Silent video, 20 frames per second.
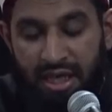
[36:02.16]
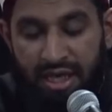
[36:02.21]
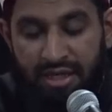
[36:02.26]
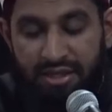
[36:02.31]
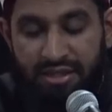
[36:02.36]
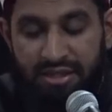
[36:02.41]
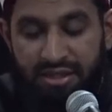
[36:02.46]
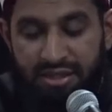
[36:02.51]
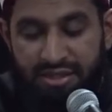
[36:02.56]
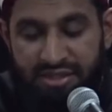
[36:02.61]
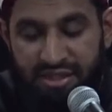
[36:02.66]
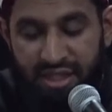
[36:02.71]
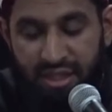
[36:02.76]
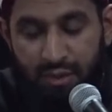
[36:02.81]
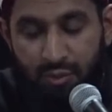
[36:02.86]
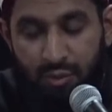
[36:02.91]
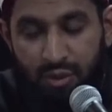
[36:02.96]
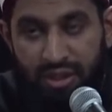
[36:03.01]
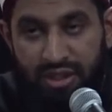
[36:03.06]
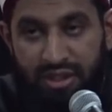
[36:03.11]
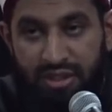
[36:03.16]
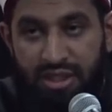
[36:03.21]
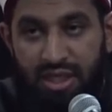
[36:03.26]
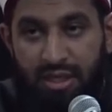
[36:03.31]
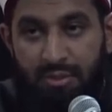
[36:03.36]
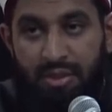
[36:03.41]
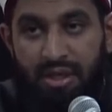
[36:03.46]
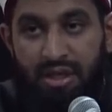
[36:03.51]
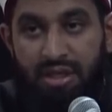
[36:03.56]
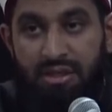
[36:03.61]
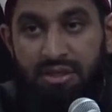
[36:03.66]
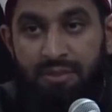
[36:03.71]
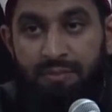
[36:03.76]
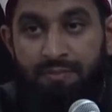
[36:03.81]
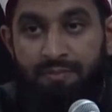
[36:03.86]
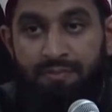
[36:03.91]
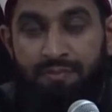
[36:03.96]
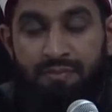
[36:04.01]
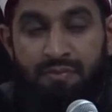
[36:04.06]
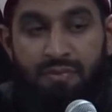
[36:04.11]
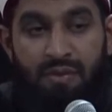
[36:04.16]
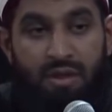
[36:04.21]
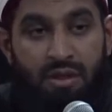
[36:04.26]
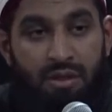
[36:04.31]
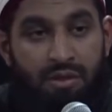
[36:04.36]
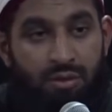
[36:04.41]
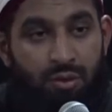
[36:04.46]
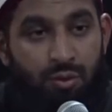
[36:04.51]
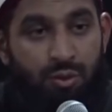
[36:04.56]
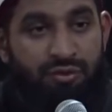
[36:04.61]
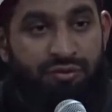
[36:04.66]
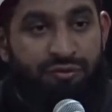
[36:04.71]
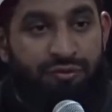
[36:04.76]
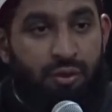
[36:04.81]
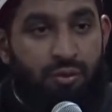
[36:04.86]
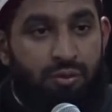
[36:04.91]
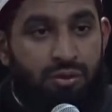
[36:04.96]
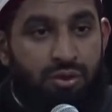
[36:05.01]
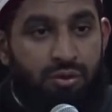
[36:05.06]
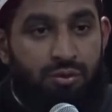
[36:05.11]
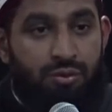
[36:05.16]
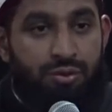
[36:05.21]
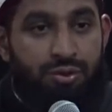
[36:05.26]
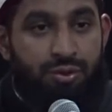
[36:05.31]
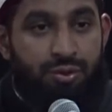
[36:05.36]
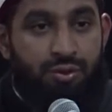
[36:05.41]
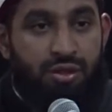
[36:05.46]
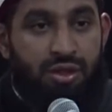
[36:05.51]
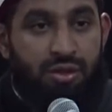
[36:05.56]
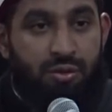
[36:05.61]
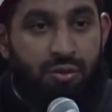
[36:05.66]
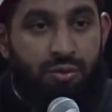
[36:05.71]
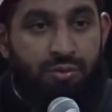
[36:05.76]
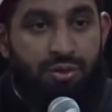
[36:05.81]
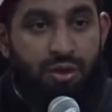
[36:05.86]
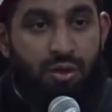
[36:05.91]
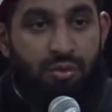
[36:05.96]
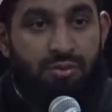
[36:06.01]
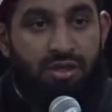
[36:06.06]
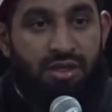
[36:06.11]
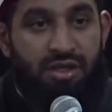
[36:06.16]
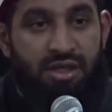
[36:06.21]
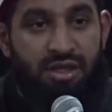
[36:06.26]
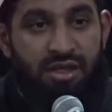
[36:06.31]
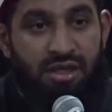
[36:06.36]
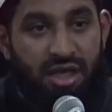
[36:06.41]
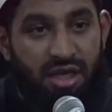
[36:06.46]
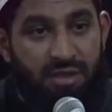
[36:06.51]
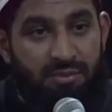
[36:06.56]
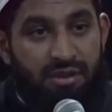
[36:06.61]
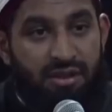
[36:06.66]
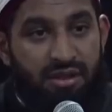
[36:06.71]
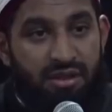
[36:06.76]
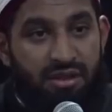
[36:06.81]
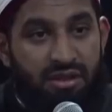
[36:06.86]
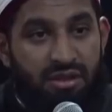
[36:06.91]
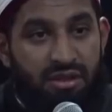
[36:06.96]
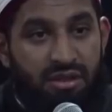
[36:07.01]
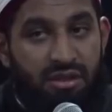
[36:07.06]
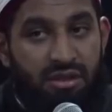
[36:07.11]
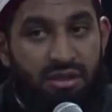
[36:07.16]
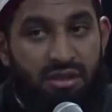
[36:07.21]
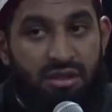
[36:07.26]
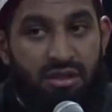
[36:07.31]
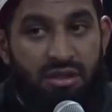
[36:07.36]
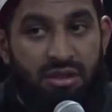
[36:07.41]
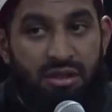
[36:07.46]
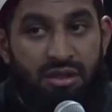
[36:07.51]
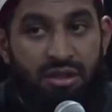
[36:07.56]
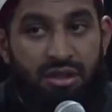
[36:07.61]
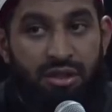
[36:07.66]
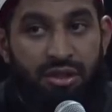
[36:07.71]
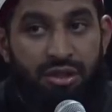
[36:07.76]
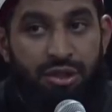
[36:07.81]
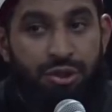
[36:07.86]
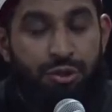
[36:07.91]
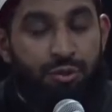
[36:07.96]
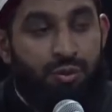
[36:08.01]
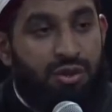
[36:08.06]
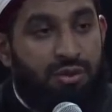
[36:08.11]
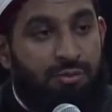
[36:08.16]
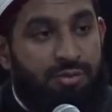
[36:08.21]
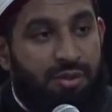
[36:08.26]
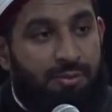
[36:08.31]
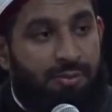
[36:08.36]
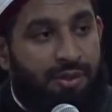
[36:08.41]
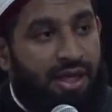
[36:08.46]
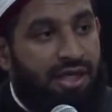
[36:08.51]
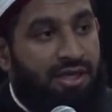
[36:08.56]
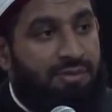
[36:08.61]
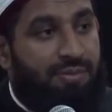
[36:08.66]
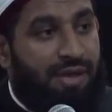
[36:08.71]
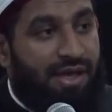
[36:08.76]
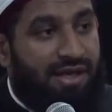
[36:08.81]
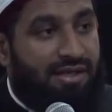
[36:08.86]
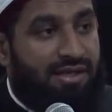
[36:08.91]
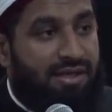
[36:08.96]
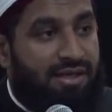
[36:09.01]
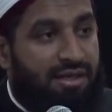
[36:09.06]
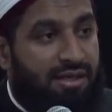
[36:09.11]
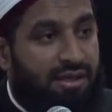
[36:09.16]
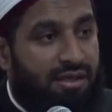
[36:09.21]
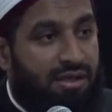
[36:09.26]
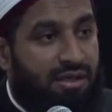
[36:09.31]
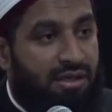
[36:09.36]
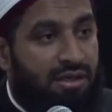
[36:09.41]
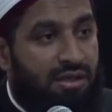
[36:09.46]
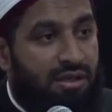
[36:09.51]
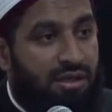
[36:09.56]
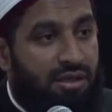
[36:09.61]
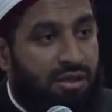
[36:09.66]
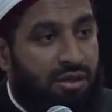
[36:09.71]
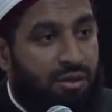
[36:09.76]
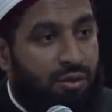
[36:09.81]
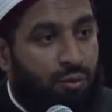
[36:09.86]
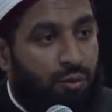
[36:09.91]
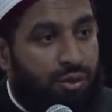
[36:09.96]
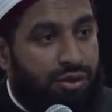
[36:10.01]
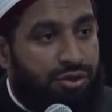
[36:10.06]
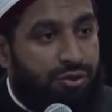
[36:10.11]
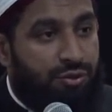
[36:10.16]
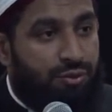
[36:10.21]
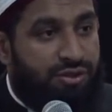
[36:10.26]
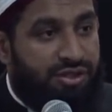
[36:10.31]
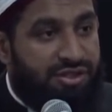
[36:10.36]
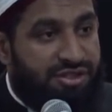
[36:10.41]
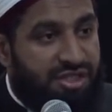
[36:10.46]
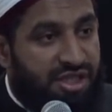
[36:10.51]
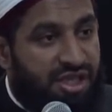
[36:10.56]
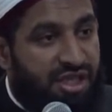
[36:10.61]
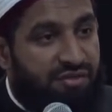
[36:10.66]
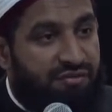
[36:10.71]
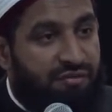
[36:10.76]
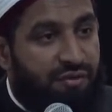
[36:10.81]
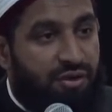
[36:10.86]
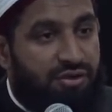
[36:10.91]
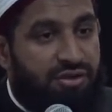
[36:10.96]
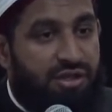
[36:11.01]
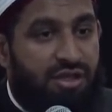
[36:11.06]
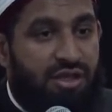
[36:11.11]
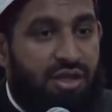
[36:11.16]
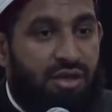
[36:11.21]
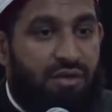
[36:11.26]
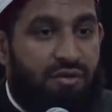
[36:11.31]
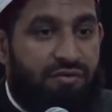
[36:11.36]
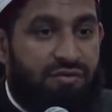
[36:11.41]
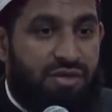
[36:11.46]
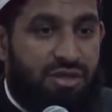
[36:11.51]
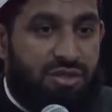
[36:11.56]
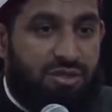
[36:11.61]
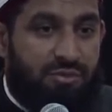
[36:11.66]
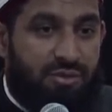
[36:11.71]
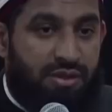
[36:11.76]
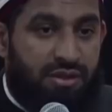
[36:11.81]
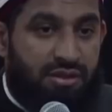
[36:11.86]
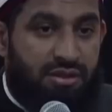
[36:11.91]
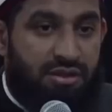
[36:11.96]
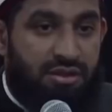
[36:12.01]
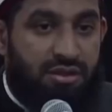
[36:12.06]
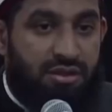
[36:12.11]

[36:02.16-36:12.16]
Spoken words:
and he said, Wa innama tuwaffawna ujurakum yawm al-qiyamah. You will be paid back what you deserve on the day of judgment.